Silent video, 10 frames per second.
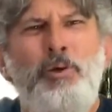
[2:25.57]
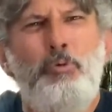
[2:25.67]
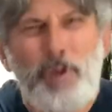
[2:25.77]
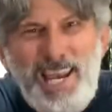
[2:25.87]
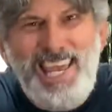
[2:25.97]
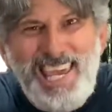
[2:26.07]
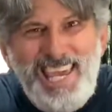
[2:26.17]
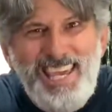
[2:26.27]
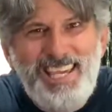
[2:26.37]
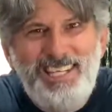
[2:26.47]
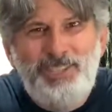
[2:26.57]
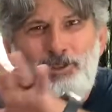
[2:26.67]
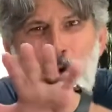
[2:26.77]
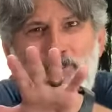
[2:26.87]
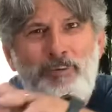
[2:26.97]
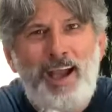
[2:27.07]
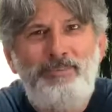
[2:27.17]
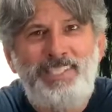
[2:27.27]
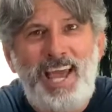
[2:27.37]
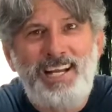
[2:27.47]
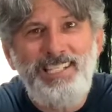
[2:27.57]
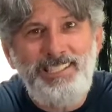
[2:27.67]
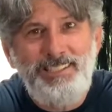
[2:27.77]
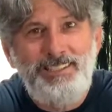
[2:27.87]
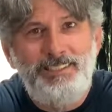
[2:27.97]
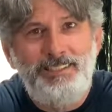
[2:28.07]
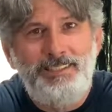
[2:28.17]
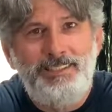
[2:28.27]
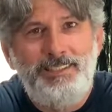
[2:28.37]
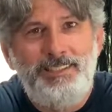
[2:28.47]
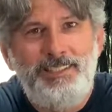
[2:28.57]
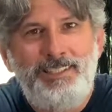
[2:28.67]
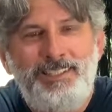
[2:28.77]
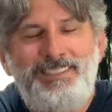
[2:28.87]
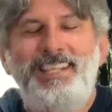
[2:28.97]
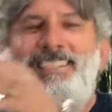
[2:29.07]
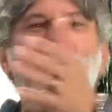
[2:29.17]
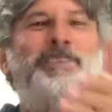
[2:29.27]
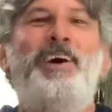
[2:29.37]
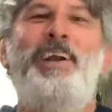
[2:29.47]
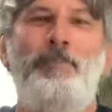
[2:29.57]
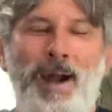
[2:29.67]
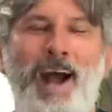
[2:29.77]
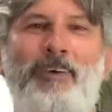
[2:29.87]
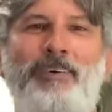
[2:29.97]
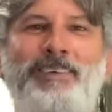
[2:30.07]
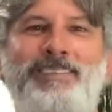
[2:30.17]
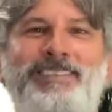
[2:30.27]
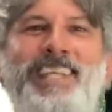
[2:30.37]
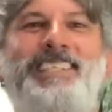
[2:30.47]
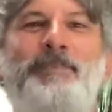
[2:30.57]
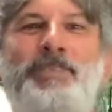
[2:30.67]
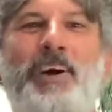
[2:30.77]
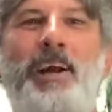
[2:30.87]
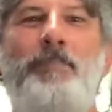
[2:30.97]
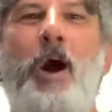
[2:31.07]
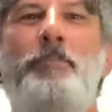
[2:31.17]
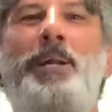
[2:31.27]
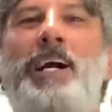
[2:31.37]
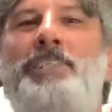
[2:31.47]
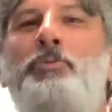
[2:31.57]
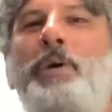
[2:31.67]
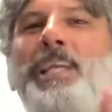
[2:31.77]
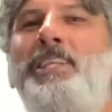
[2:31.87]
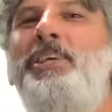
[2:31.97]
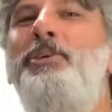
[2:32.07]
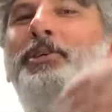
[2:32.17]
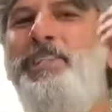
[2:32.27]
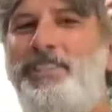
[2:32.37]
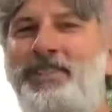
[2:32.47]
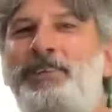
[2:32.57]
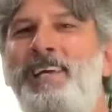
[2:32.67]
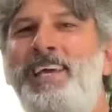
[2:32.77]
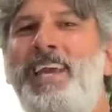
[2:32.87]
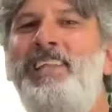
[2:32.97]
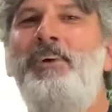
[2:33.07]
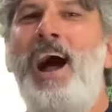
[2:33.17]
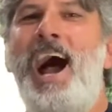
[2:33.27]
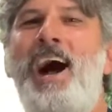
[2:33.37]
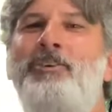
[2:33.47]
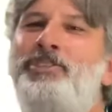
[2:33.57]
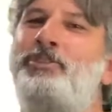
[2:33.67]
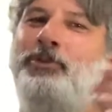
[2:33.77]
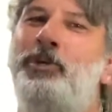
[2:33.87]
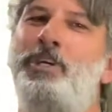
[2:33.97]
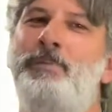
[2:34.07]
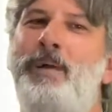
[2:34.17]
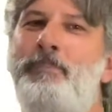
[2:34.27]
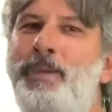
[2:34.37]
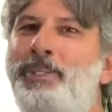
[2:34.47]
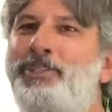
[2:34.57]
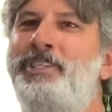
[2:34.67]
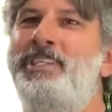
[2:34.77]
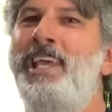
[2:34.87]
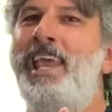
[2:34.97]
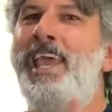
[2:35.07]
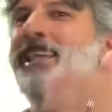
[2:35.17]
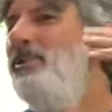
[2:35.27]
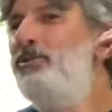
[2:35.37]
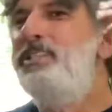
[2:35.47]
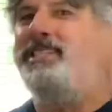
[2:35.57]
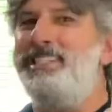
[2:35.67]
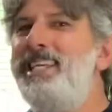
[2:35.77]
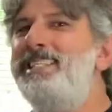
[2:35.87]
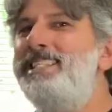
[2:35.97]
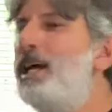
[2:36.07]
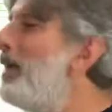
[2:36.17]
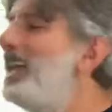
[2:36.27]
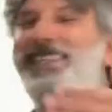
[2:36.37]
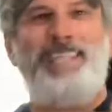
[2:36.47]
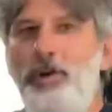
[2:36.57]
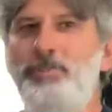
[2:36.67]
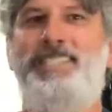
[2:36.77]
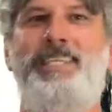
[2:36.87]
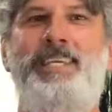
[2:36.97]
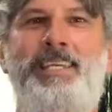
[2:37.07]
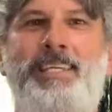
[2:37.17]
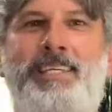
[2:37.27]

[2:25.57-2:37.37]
Really? Took five second? That's what I'm talking about. That's what I'm talking about. Because when you, you know, in your house, you look at my pictures and you see some I don't see.